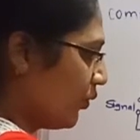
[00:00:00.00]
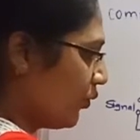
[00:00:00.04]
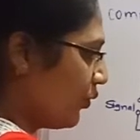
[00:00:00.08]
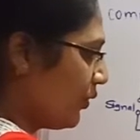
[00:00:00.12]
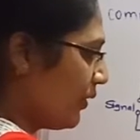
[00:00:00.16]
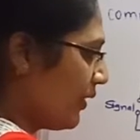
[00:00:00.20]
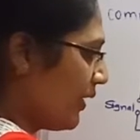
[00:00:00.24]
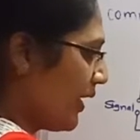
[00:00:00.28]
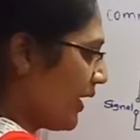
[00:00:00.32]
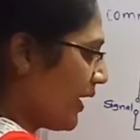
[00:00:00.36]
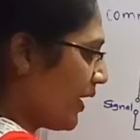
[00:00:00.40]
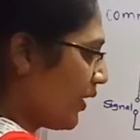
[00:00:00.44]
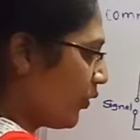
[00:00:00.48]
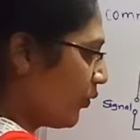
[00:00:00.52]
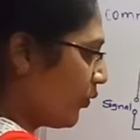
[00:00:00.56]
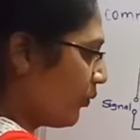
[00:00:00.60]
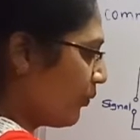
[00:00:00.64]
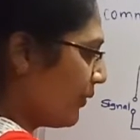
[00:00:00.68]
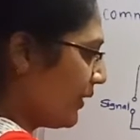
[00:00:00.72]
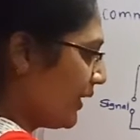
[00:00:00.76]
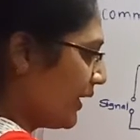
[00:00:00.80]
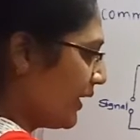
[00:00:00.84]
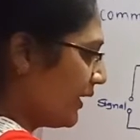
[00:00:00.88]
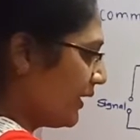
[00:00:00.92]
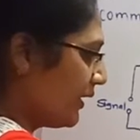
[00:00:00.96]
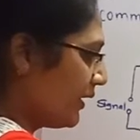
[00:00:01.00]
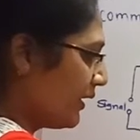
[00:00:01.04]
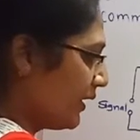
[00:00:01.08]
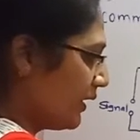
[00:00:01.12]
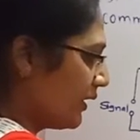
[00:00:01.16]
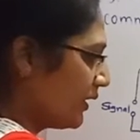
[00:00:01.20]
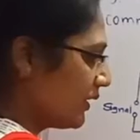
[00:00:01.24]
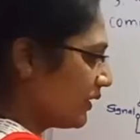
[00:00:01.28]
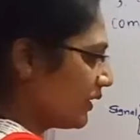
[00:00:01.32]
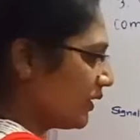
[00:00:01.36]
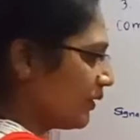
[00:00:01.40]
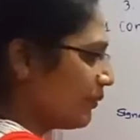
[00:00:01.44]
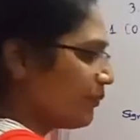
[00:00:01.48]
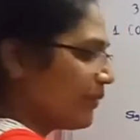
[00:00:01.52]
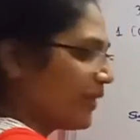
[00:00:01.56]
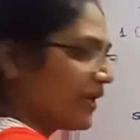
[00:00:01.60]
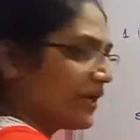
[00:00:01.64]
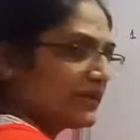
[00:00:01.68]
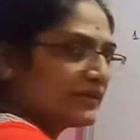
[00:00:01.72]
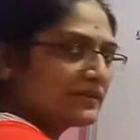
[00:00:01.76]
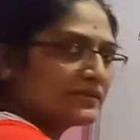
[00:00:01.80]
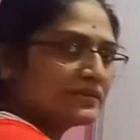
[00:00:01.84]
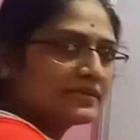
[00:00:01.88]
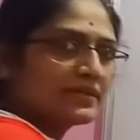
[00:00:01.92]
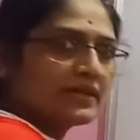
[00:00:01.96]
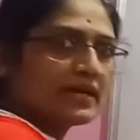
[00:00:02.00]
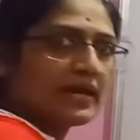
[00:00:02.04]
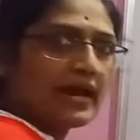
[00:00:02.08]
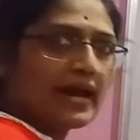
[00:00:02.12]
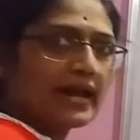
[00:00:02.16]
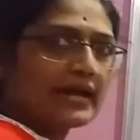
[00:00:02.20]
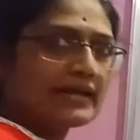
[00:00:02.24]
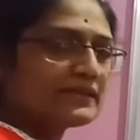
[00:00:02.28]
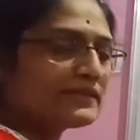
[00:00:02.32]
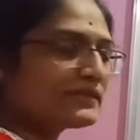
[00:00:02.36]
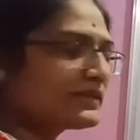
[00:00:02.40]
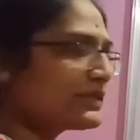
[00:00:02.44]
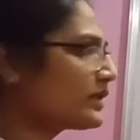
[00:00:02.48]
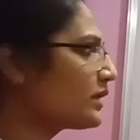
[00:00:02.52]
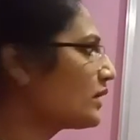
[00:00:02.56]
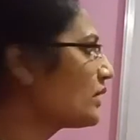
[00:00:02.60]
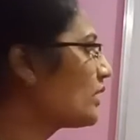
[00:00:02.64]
we have made the base as